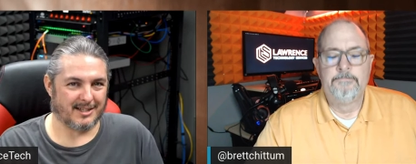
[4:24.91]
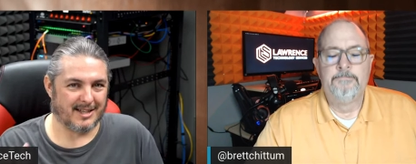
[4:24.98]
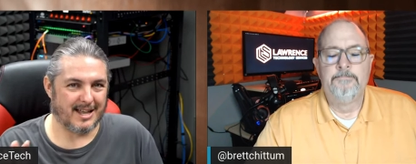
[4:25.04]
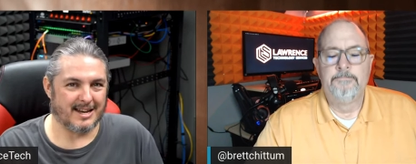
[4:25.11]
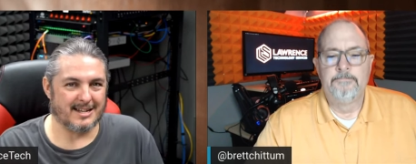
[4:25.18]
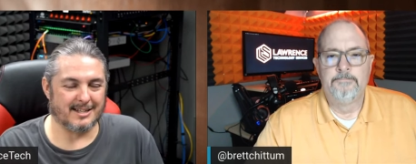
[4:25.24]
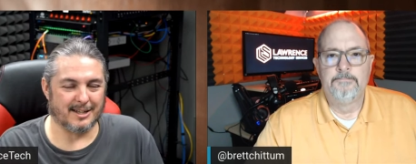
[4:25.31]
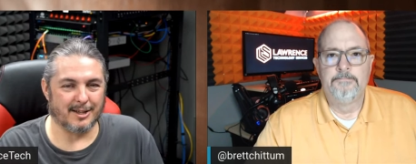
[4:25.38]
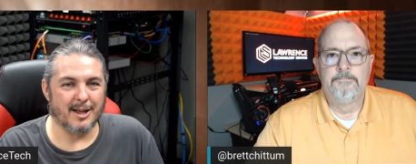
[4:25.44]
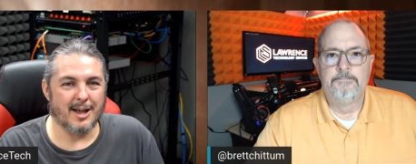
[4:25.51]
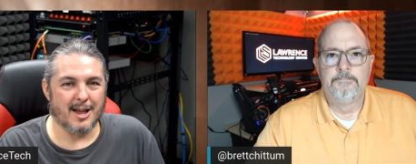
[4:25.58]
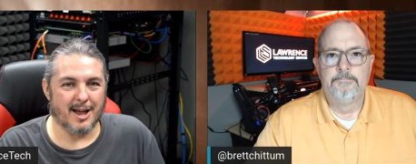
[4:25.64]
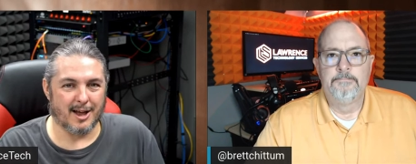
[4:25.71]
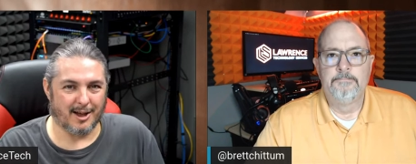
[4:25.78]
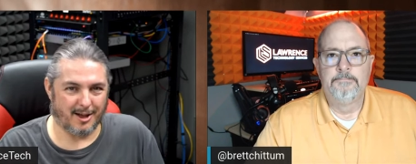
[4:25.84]
Speaker 1: That is a,
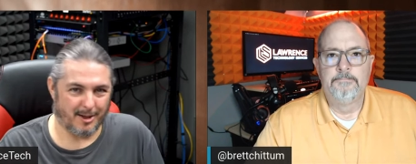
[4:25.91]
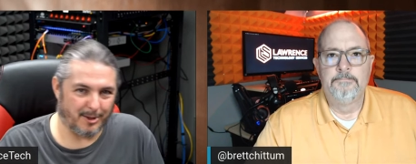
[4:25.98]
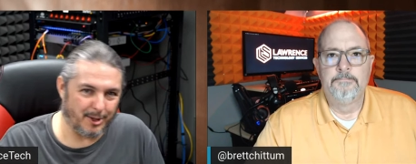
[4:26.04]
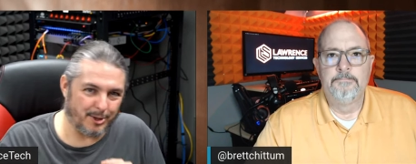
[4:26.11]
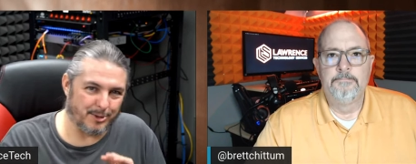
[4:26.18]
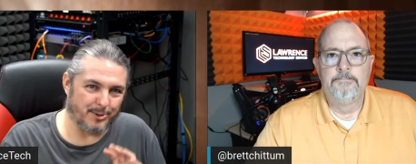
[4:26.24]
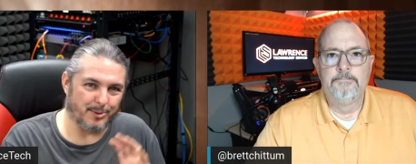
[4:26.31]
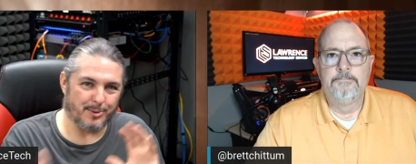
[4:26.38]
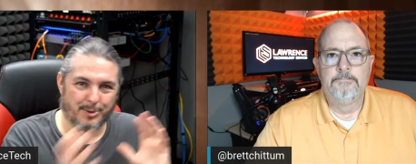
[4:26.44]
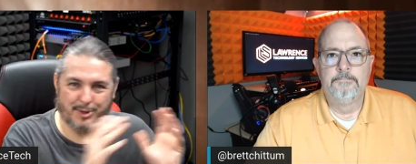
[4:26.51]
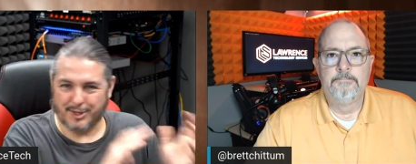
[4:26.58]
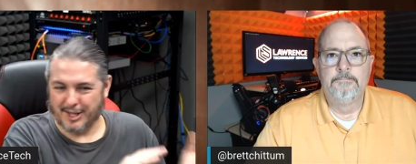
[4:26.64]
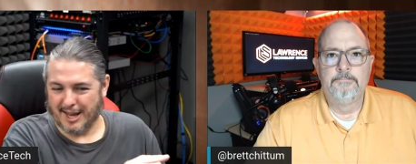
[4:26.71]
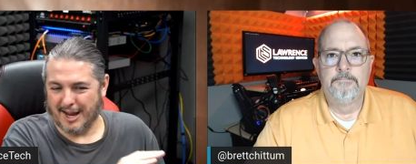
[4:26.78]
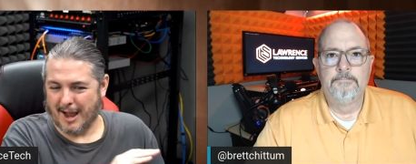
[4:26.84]
a little
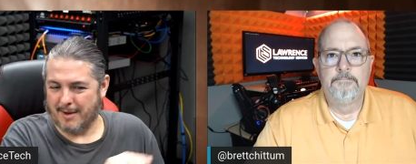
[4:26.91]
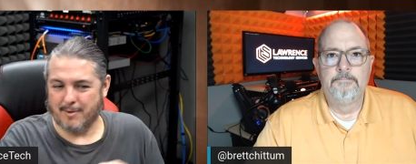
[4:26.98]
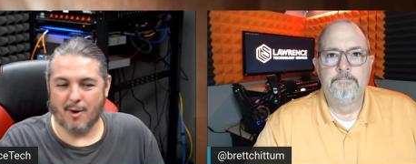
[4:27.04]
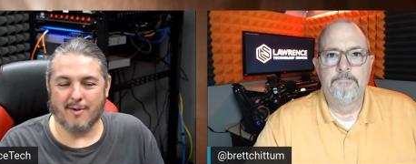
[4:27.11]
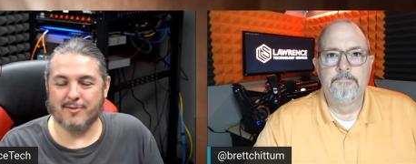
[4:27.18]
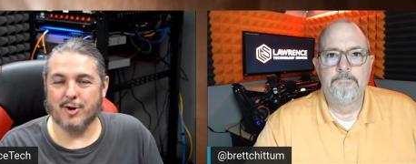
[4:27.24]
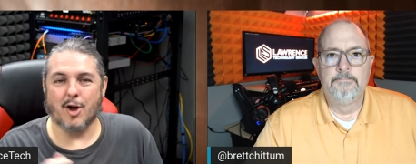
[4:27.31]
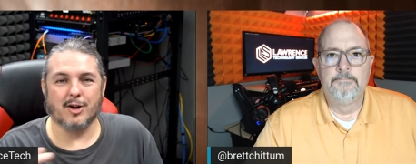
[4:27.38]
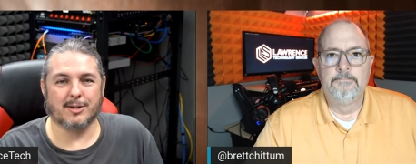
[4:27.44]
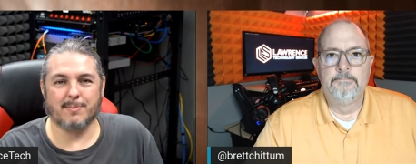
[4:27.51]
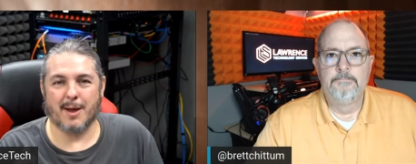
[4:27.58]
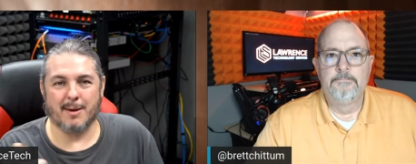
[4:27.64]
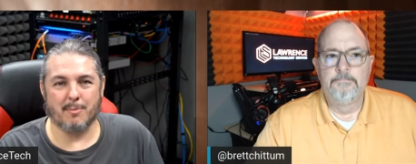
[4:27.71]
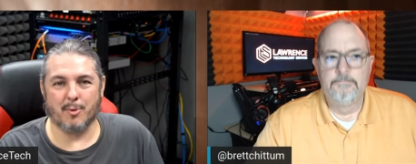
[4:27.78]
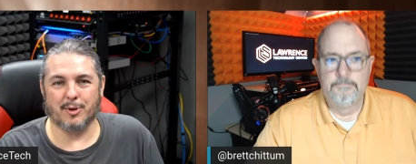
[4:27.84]
thing. I know I've talked
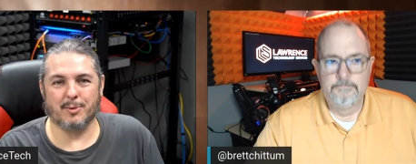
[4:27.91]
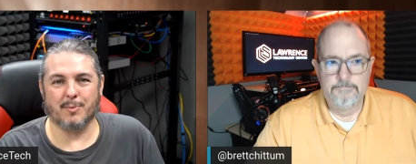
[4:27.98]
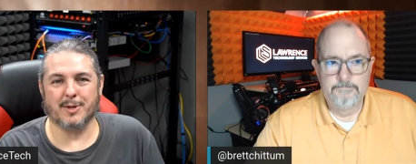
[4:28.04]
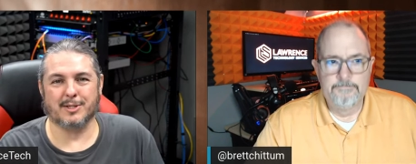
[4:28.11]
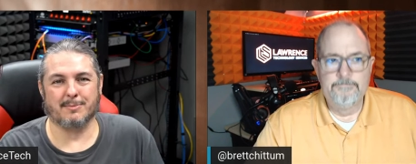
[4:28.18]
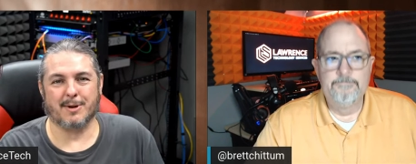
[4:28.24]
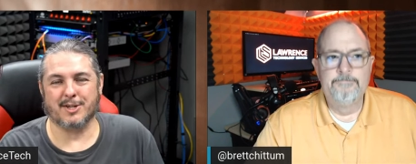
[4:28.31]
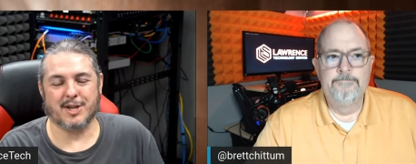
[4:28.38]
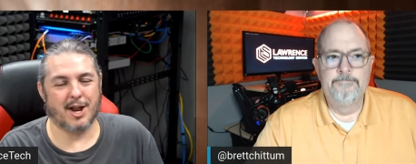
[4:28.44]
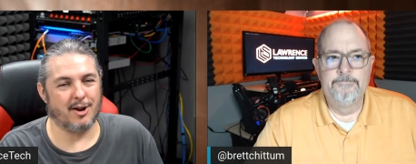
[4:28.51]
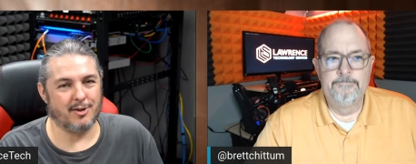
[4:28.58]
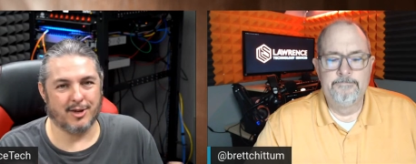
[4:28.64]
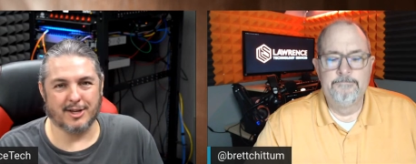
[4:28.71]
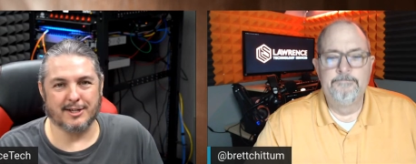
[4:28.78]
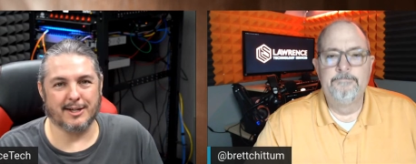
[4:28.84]
about it more than once on my channel.
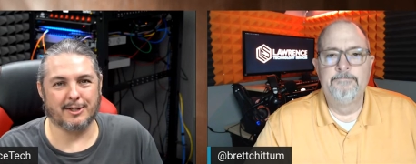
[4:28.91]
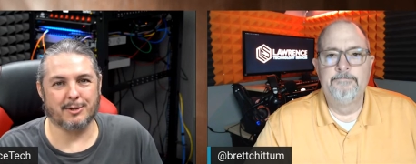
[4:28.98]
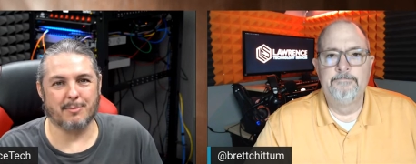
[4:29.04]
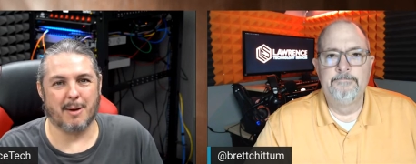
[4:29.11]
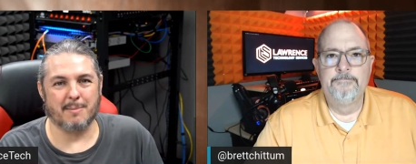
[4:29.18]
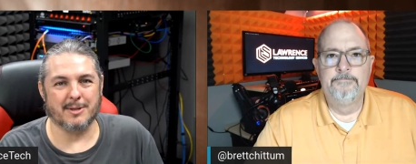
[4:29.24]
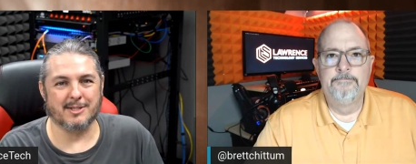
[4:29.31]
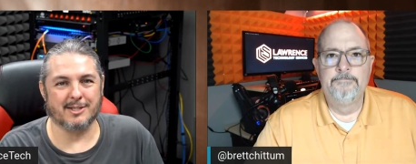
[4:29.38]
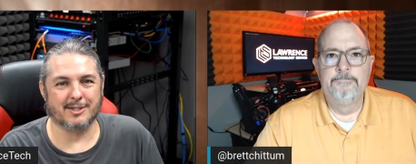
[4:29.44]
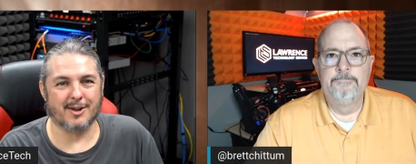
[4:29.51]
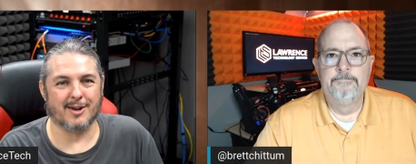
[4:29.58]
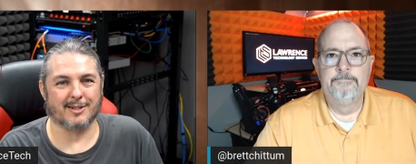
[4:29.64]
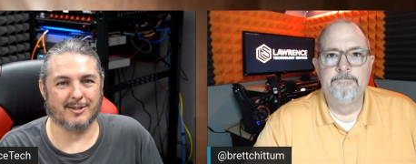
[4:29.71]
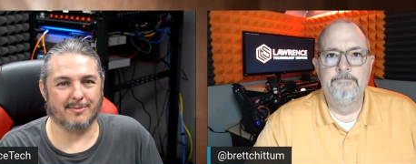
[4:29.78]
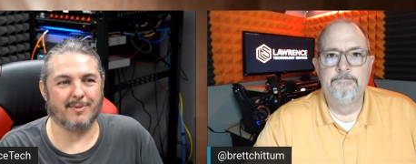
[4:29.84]
You can dig through my business
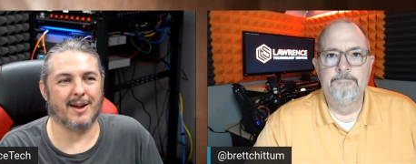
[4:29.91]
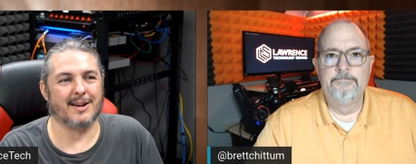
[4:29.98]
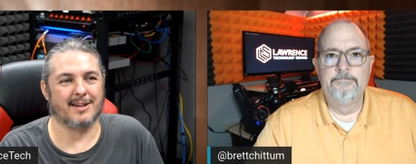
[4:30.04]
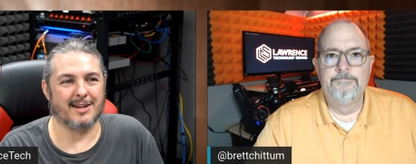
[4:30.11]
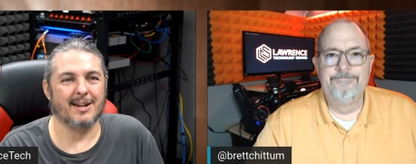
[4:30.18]
talks and find it.